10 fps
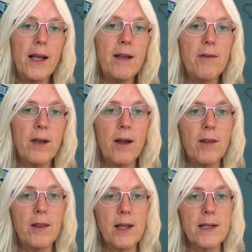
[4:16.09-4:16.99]
Even though
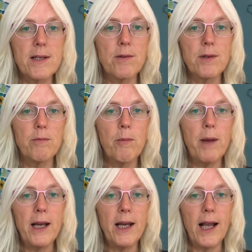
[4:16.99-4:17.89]
there's still some
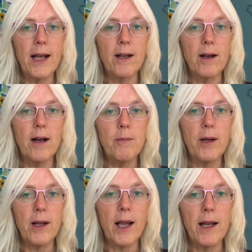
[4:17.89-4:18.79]
remaining anger, I'm
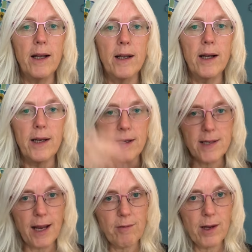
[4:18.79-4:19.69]
okay. And then
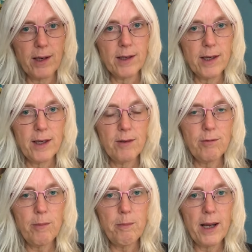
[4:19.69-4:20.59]
tap round,
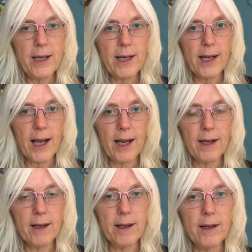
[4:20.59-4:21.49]
remaining
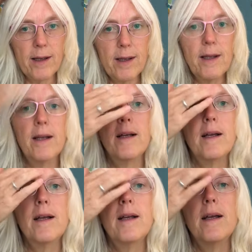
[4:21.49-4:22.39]
anger.
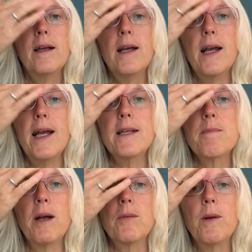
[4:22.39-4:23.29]
It's
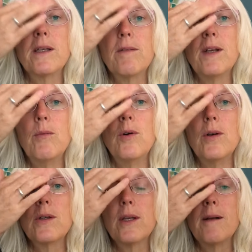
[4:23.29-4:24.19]
much better than it
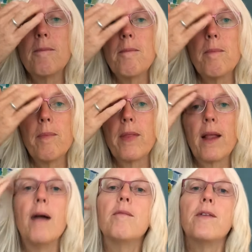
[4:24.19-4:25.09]
was.
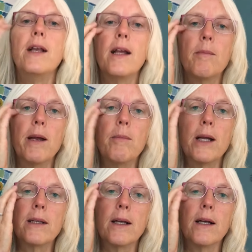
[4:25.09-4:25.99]
I'm feeling a bit
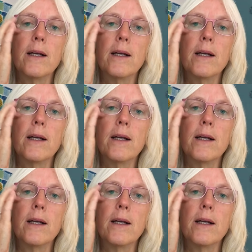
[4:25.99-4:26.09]
better.